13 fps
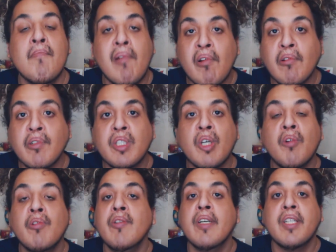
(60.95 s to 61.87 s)

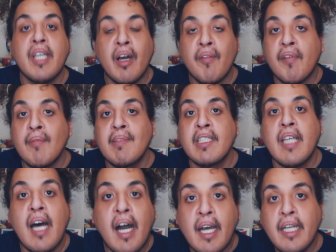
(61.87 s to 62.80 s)
Boruto, you could tell from
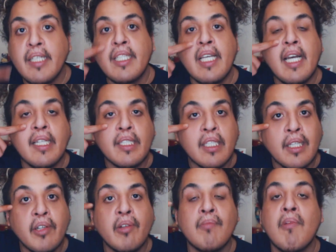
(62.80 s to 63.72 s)
his eyes, he has the
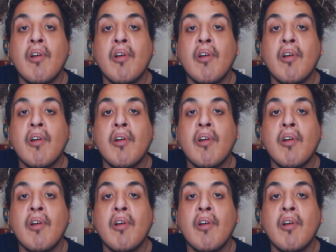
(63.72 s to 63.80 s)
little